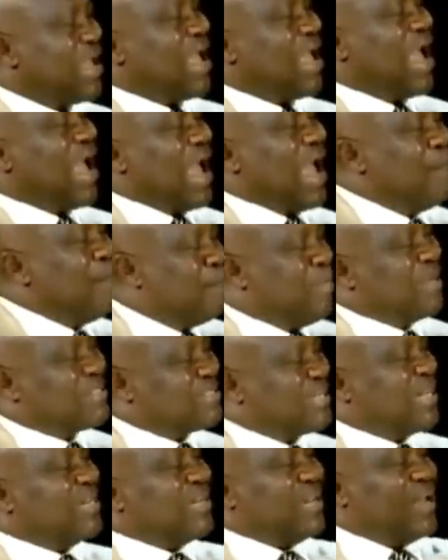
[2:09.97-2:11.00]
and
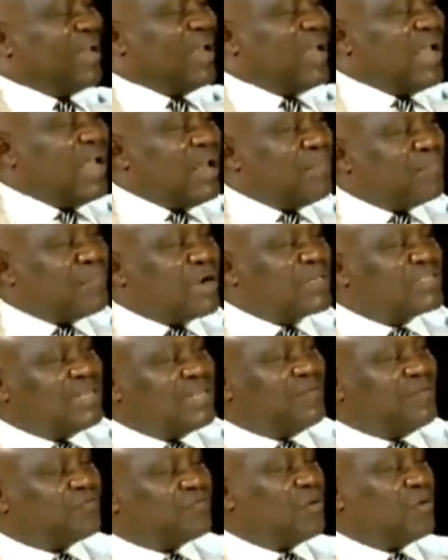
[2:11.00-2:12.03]
bettered a
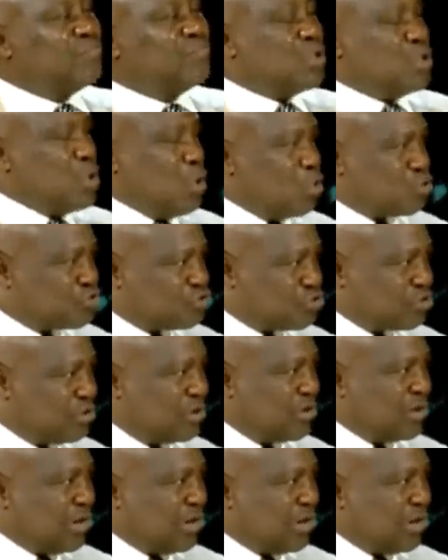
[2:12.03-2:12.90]
president from the north.